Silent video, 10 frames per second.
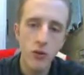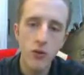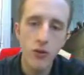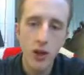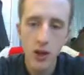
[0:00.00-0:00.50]

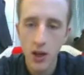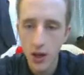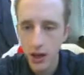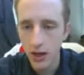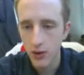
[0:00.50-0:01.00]
move it,
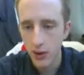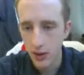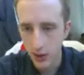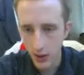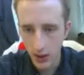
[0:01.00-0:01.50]
and you can
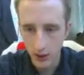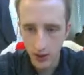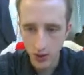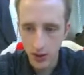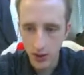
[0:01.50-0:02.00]
see we have our
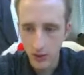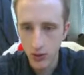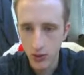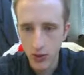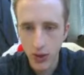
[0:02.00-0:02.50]
traced
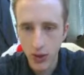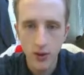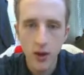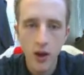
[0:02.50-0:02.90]
image right there.